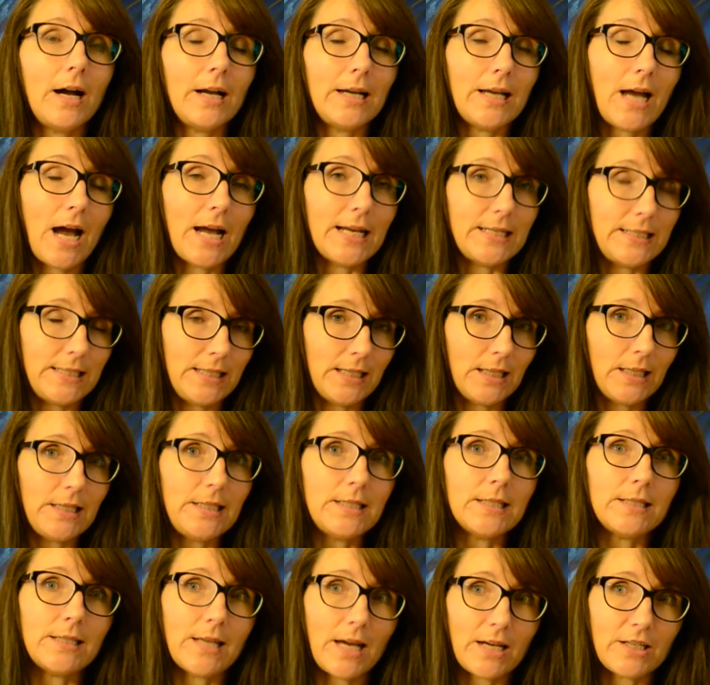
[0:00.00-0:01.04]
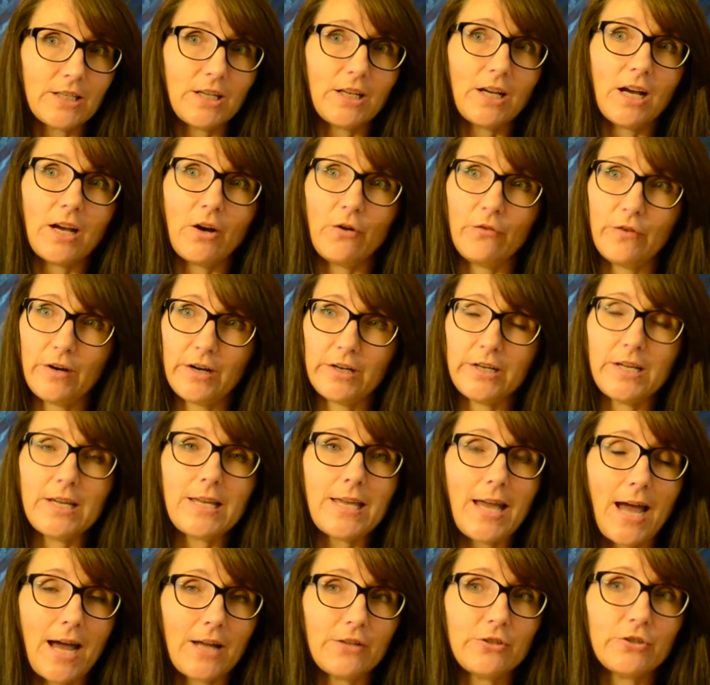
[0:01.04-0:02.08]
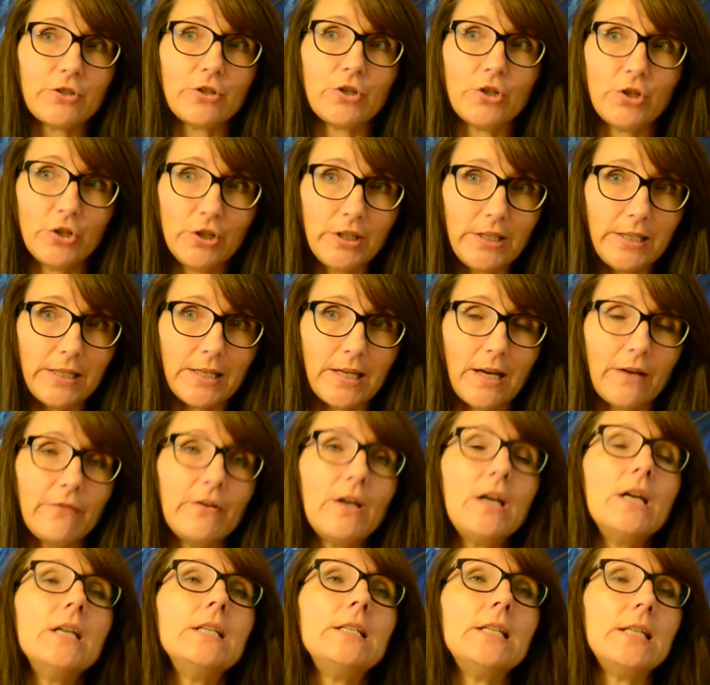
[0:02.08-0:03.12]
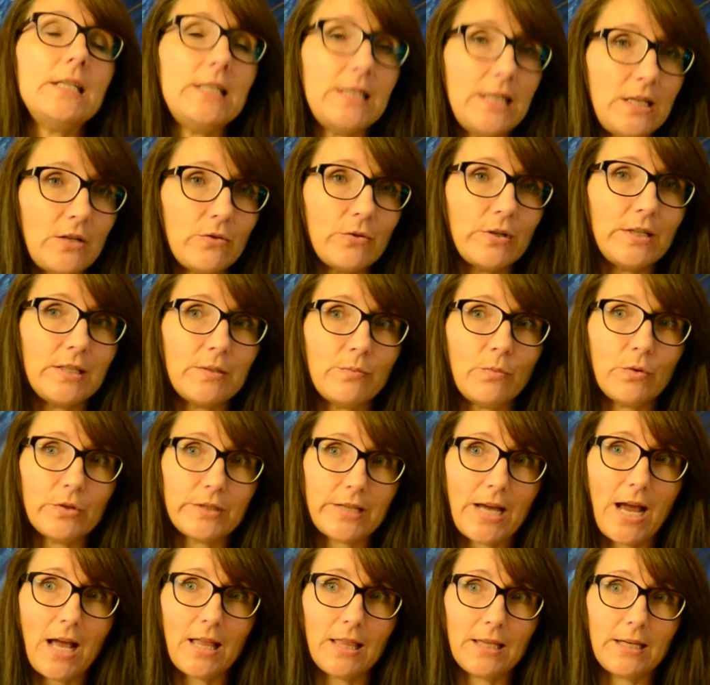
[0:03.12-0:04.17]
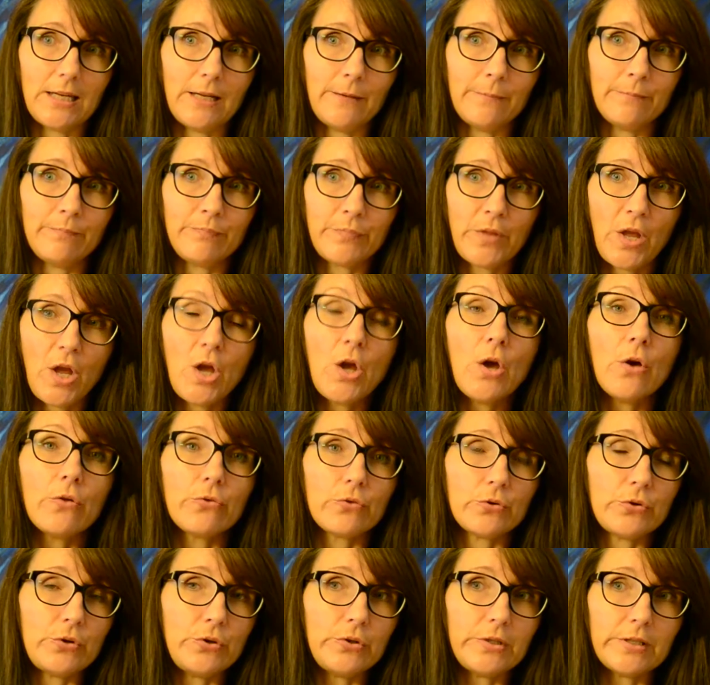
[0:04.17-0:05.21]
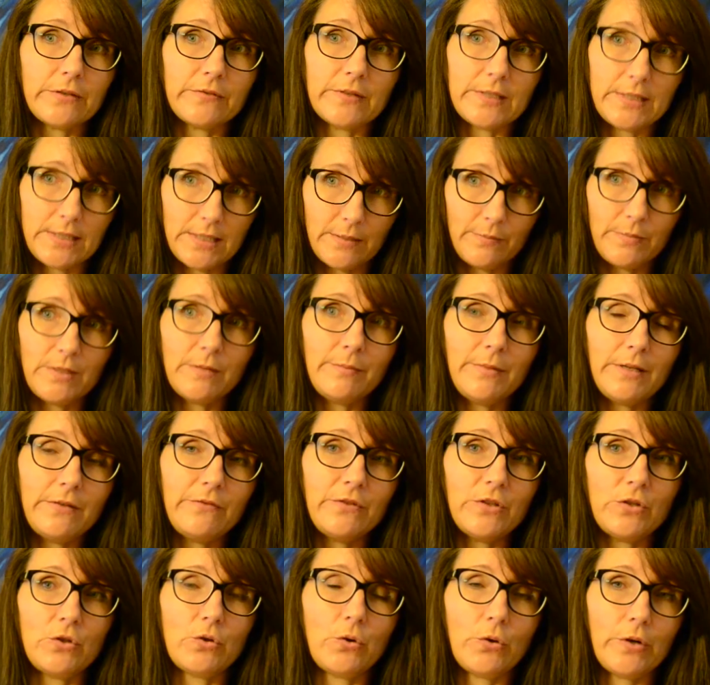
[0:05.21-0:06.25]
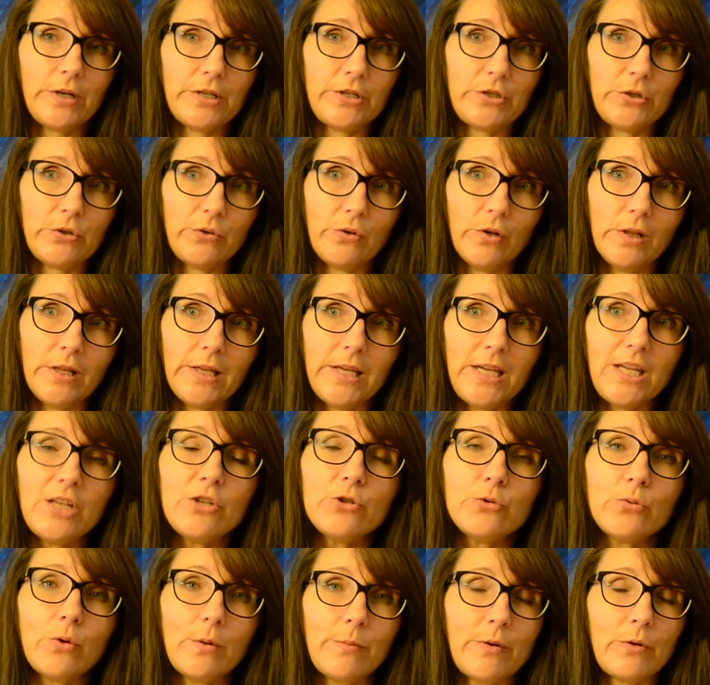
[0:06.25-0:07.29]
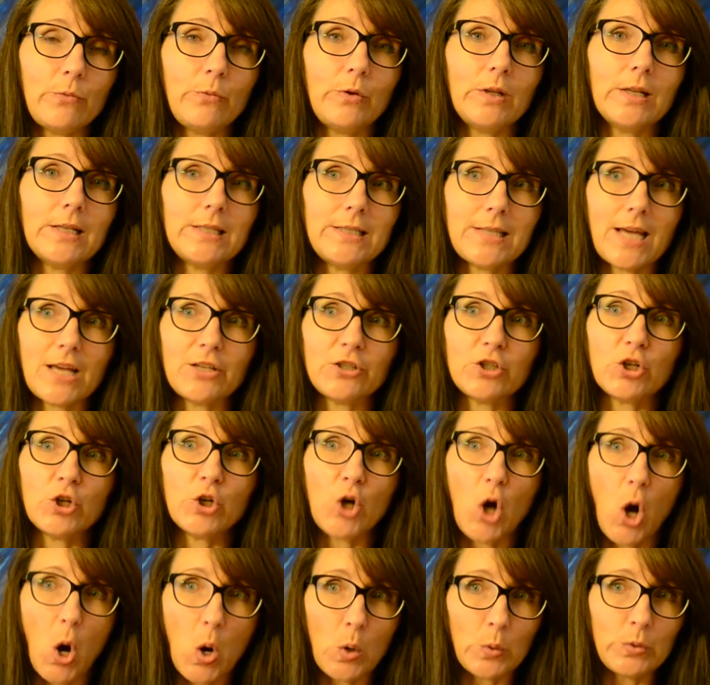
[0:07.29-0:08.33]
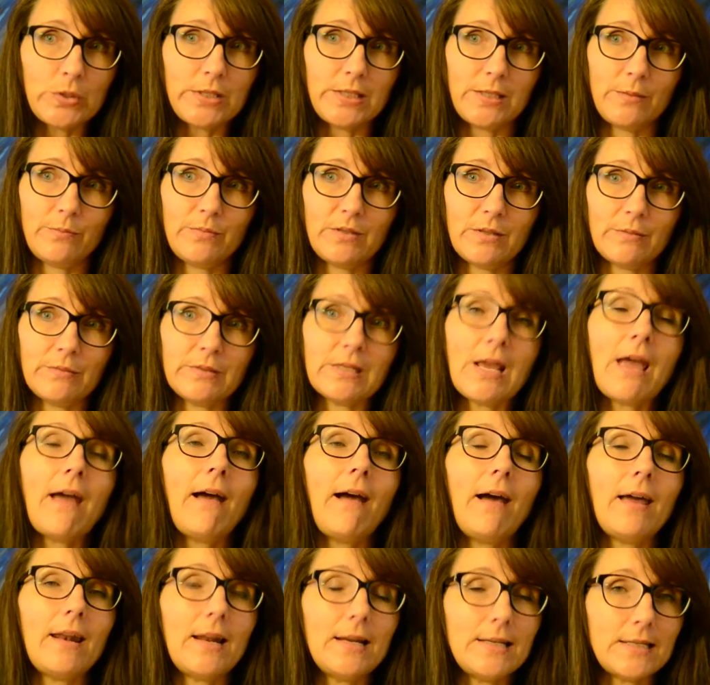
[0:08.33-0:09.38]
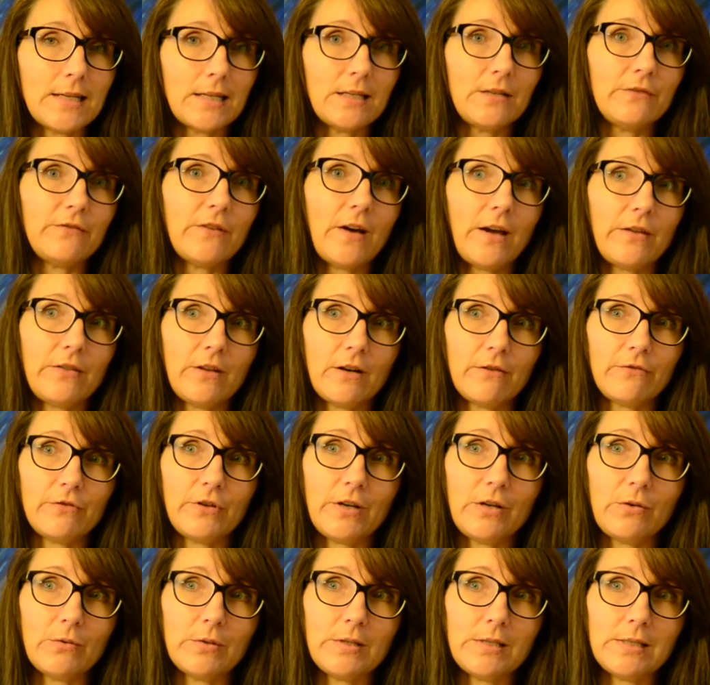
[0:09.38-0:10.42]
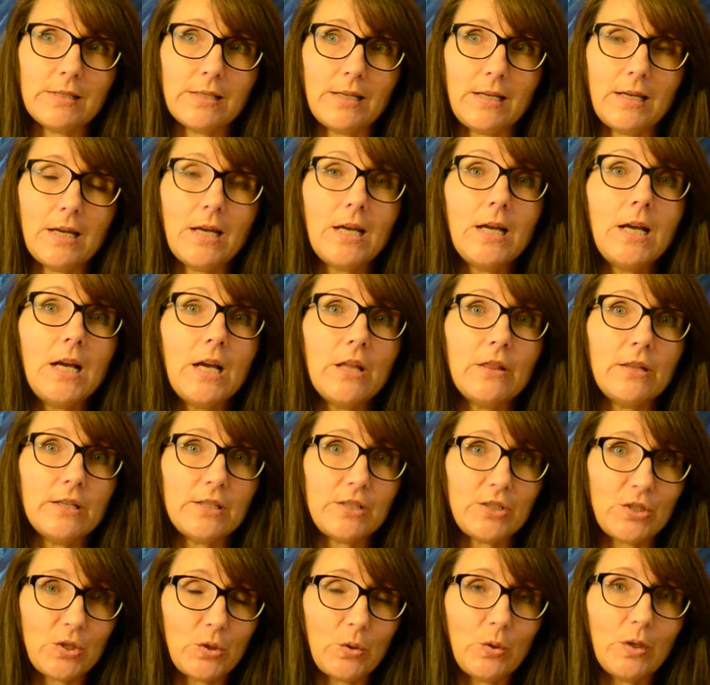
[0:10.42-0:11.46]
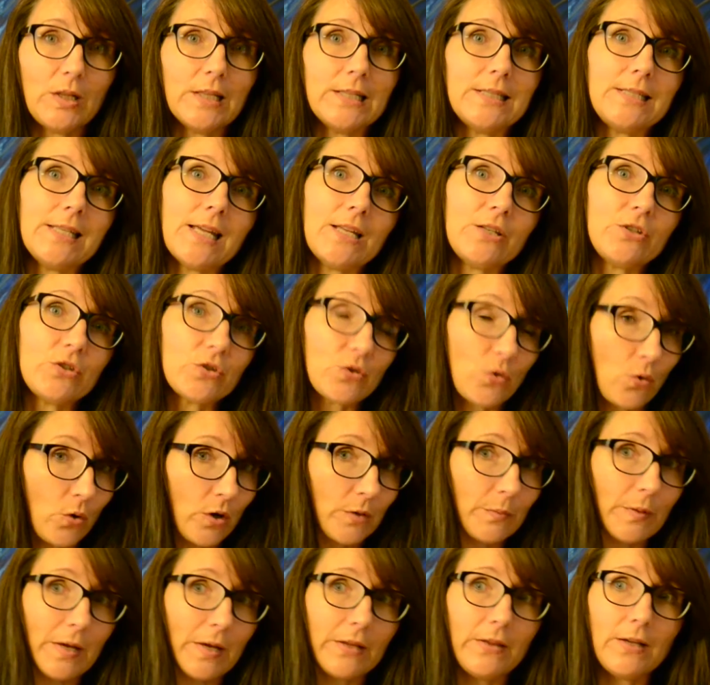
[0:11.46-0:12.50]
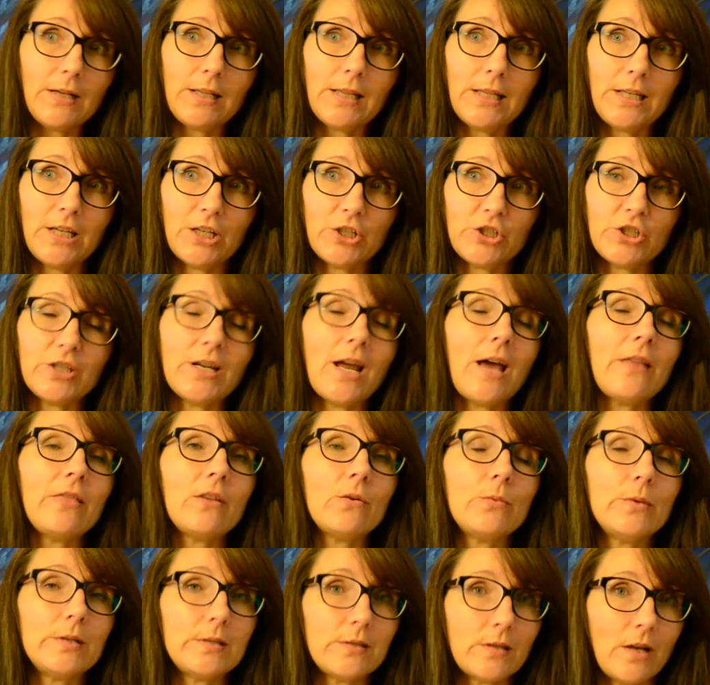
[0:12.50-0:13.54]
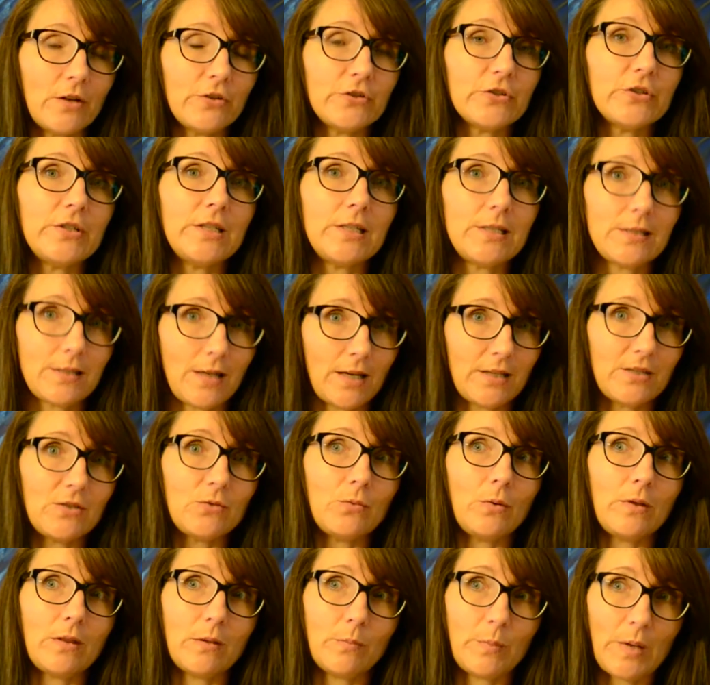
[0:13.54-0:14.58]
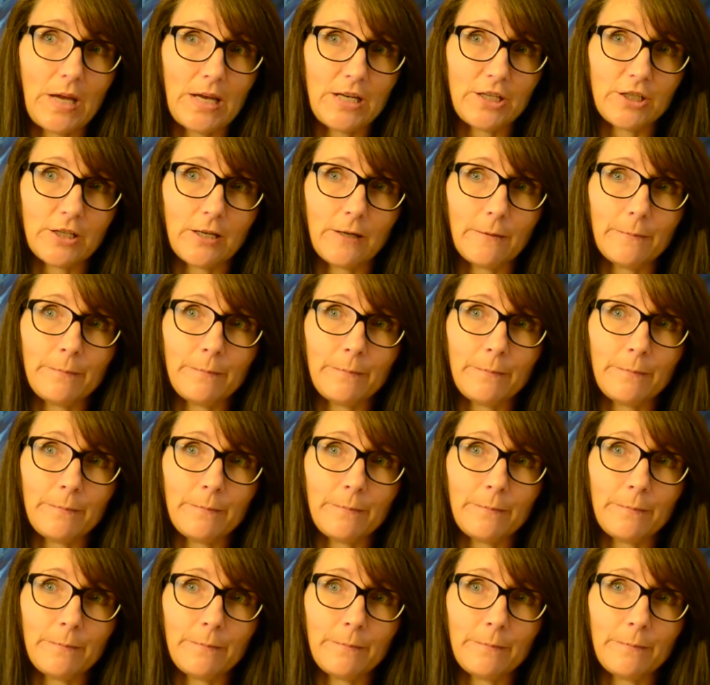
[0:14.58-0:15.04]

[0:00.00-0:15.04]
ideally detecting ovarian cancer early enough to decrease mortality. Through use of a symptom inventory tool, each woman will assess her own symptoms and identify their frequency. This tool is then scored by the clinician and the results are discussed with the patient.